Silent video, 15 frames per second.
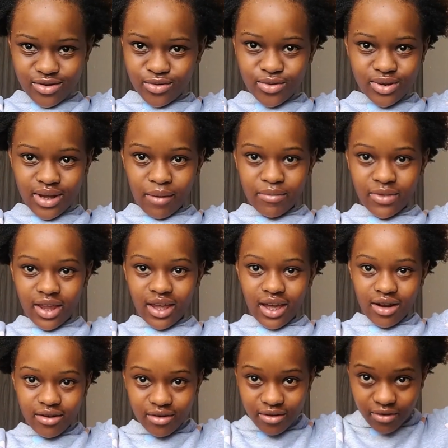do something.
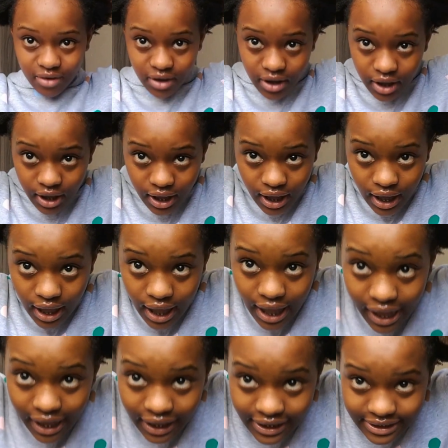I don't know.
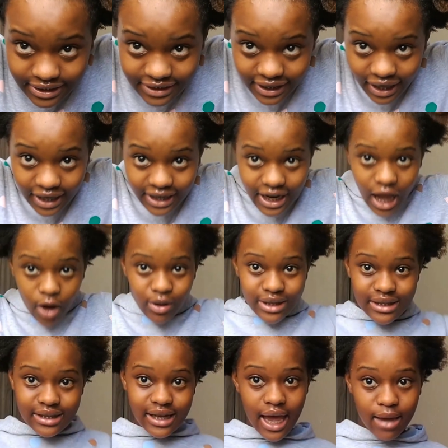And now
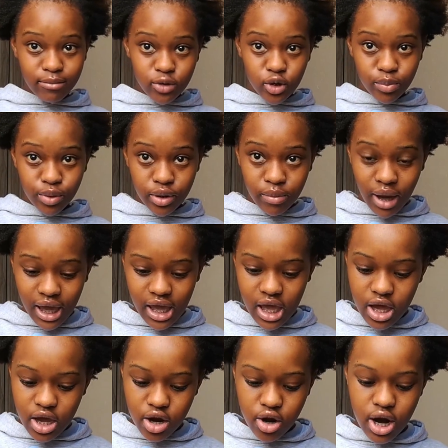it's time to put my
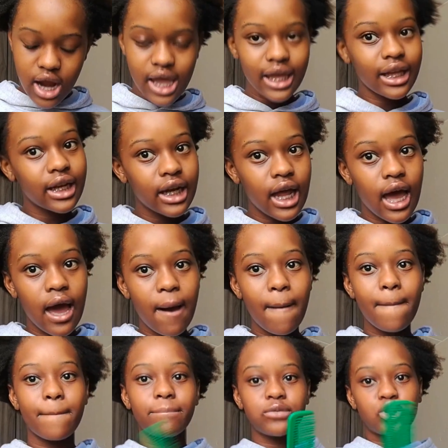hair in
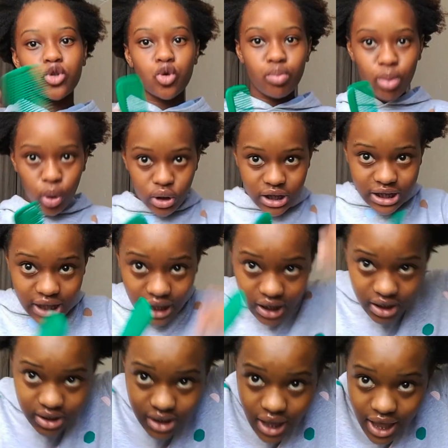two
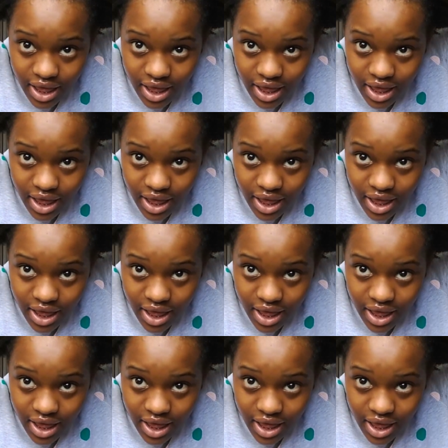ponytails.